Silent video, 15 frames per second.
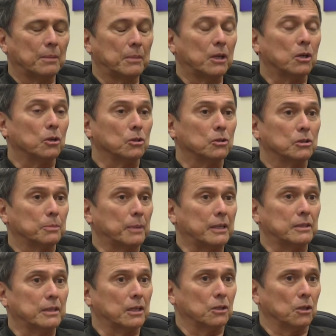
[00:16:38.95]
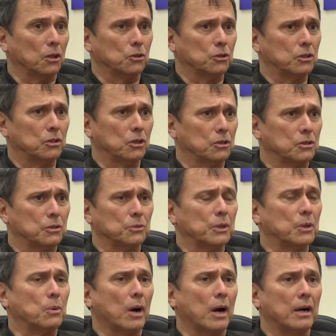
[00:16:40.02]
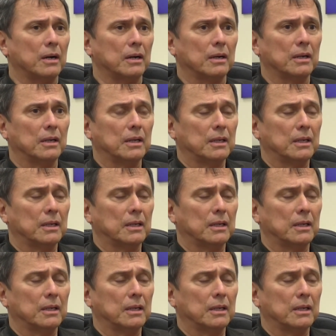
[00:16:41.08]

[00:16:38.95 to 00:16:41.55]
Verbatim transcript: because space technology doesn't require